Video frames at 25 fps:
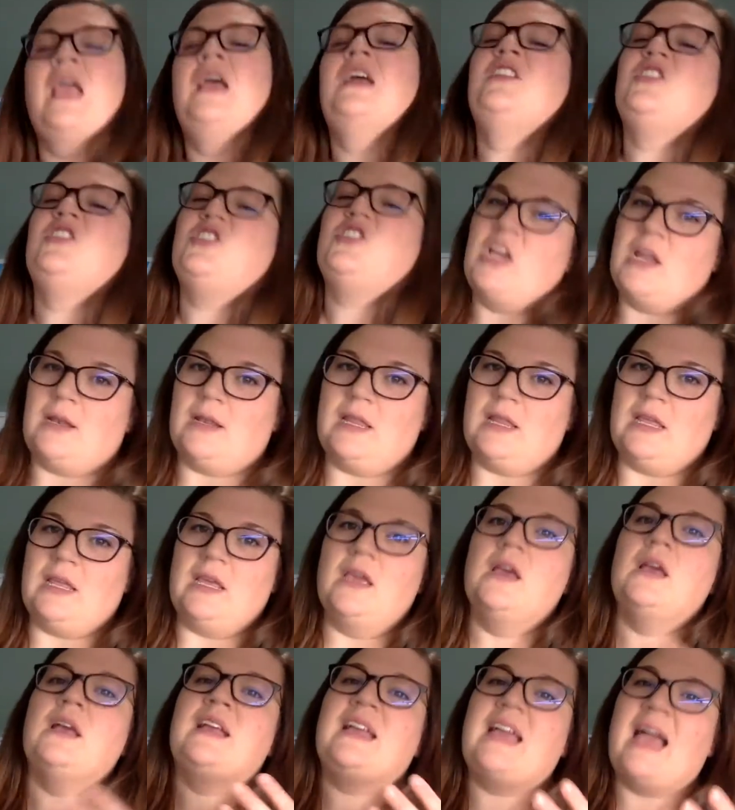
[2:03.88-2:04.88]
Gently,
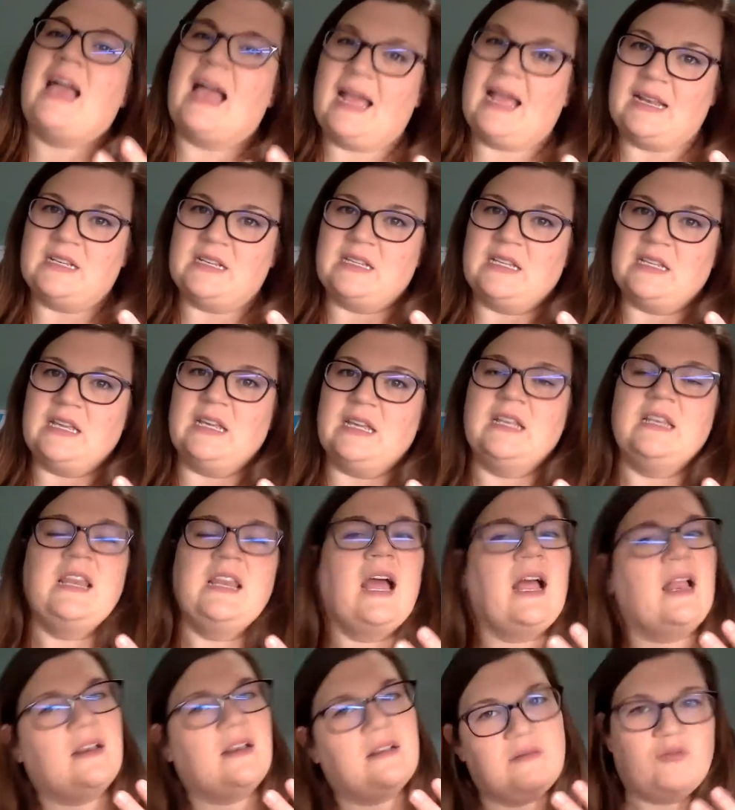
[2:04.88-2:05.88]
kindly,
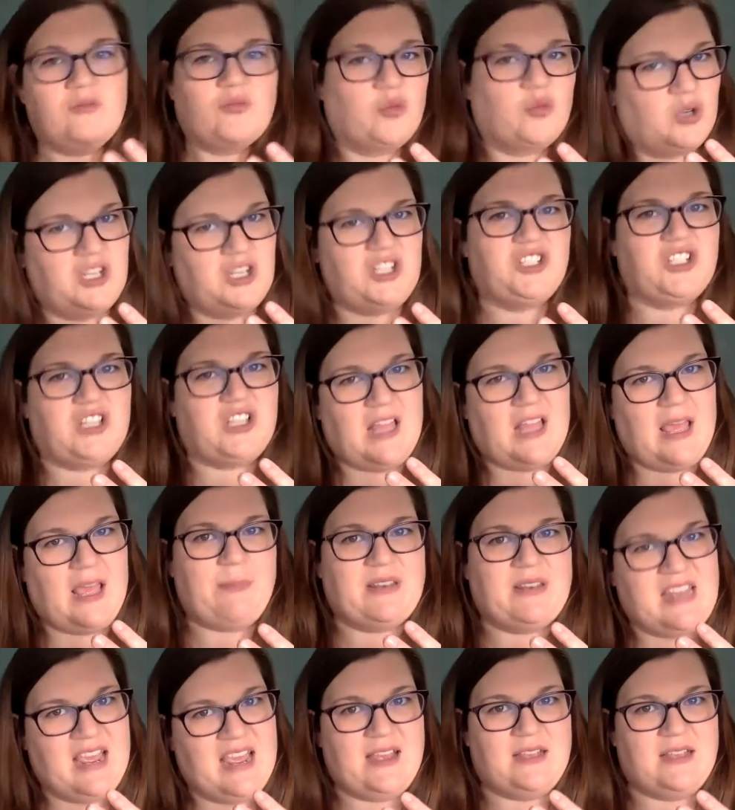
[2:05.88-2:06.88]
not real
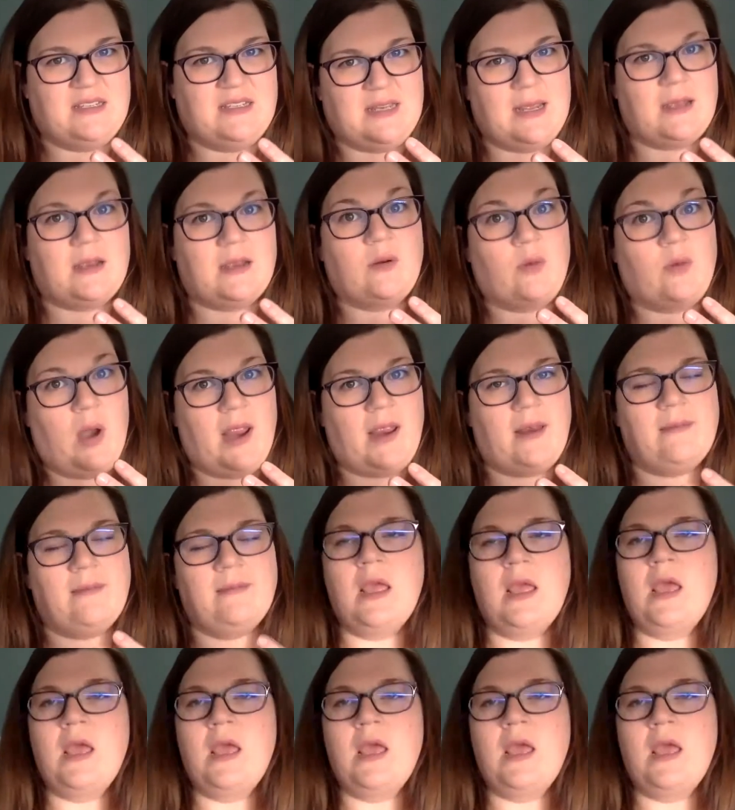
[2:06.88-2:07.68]
slaptastic, right?